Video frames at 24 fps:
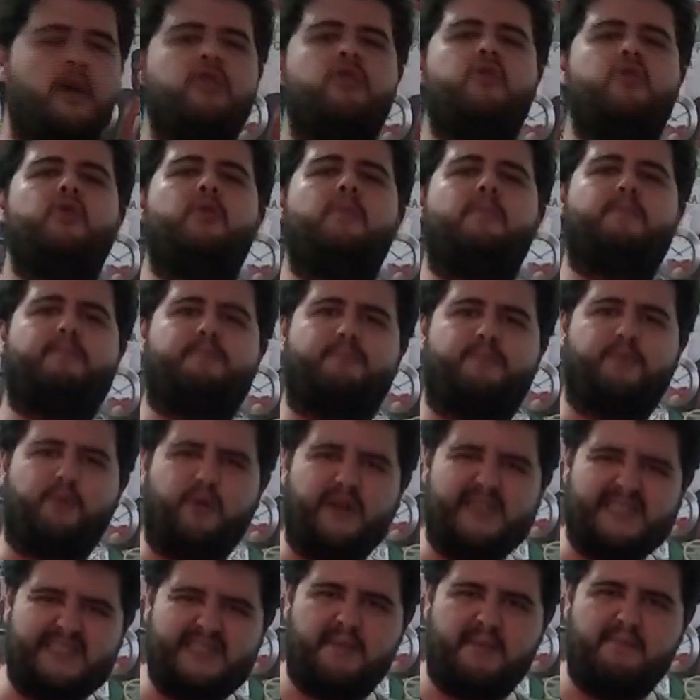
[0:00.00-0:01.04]
you
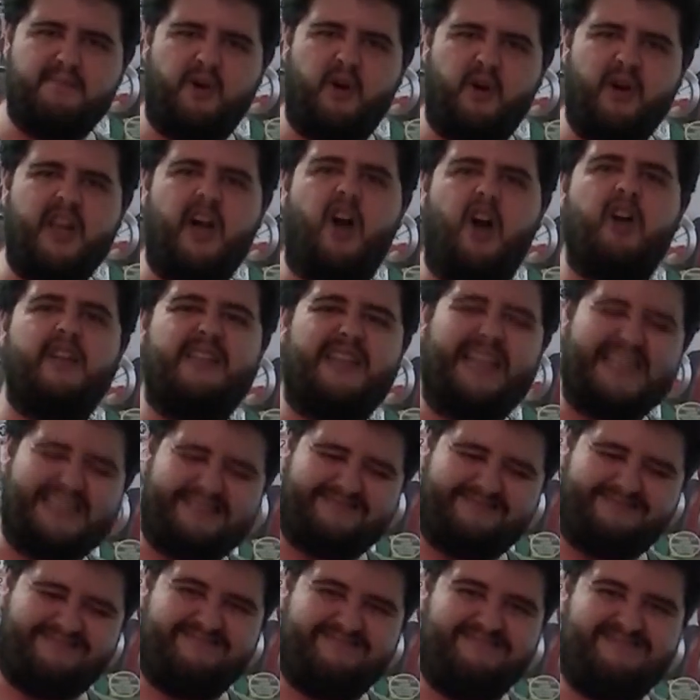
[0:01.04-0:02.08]
press them very hard, like
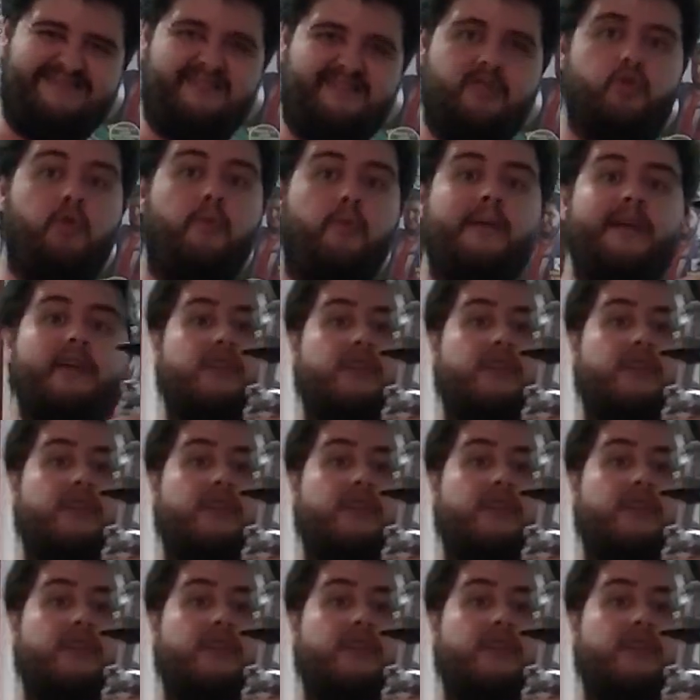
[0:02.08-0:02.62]
to make